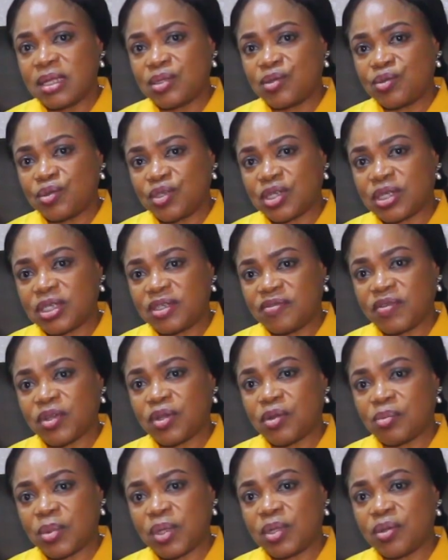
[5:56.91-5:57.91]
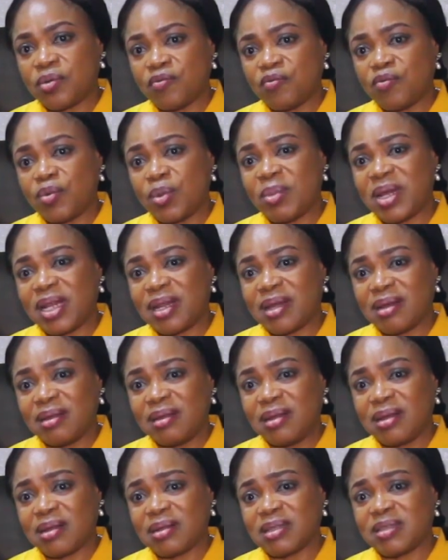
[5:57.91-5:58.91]
social development of women
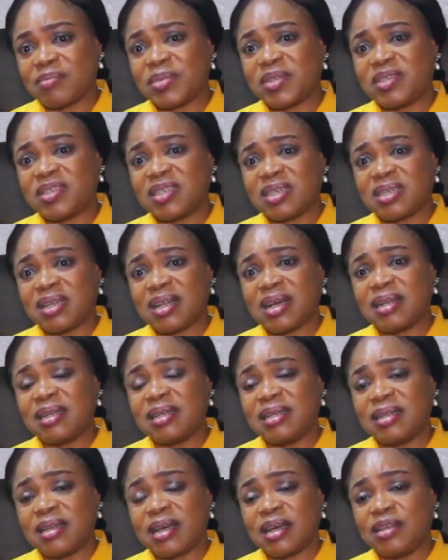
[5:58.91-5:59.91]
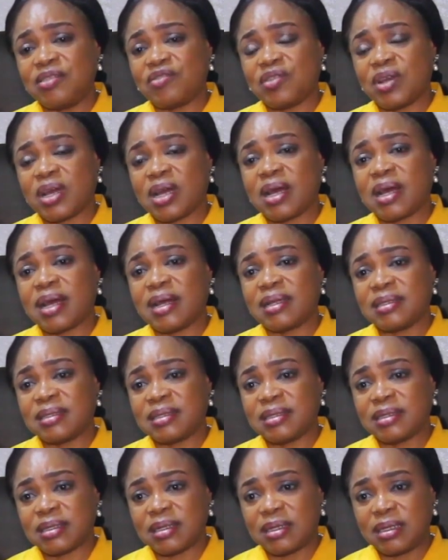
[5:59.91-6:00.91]
and girls, particularly in Nigeria
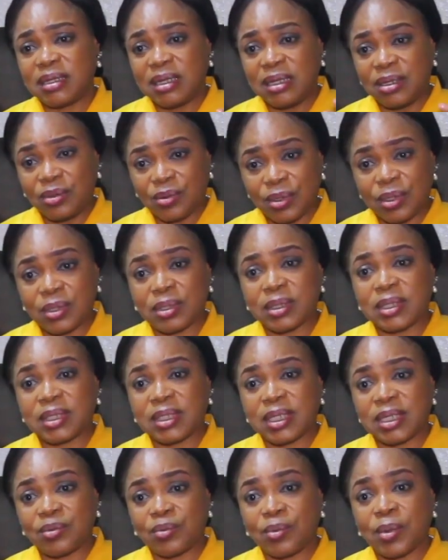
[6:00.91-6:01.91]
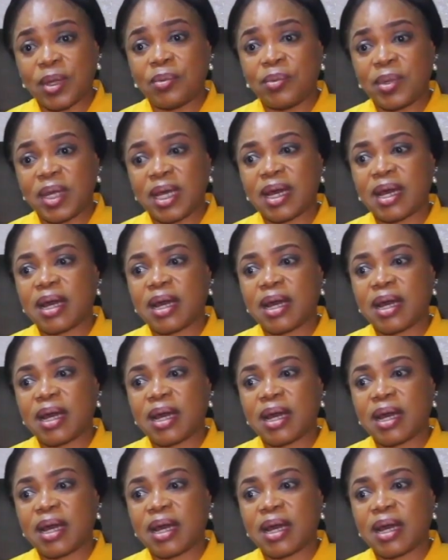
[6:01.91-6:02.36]
and in Oyo State where we